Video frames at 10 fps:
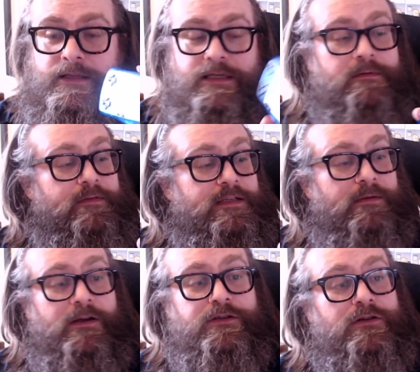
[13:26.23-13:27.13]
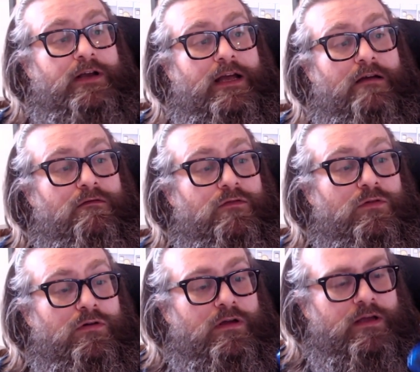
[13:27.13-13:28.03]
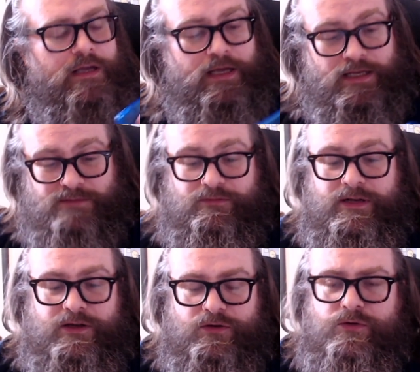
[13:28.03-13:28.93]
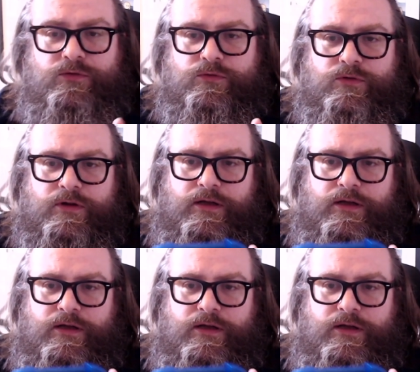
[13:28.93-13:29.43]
Tell me if there's something I should look out for. It's pretty cool.